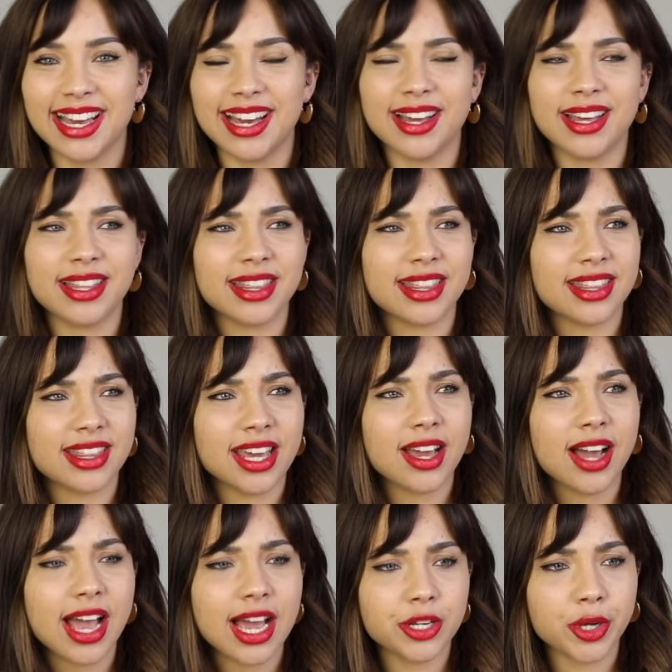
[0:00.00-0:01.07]
I
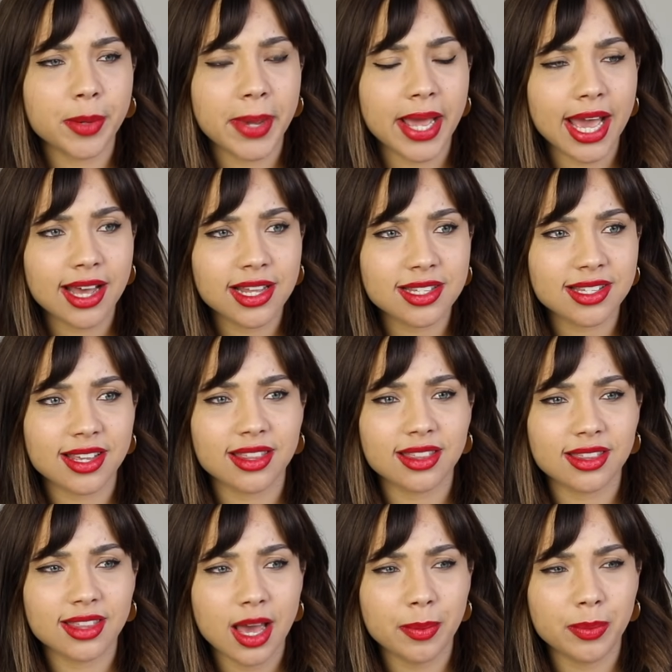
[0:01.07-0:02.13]
think I had her in my hands
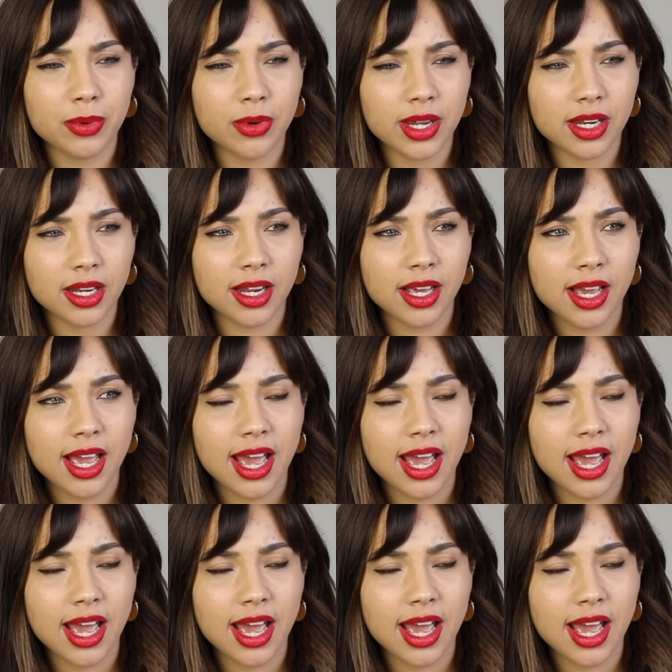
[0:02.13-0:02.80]
at that point,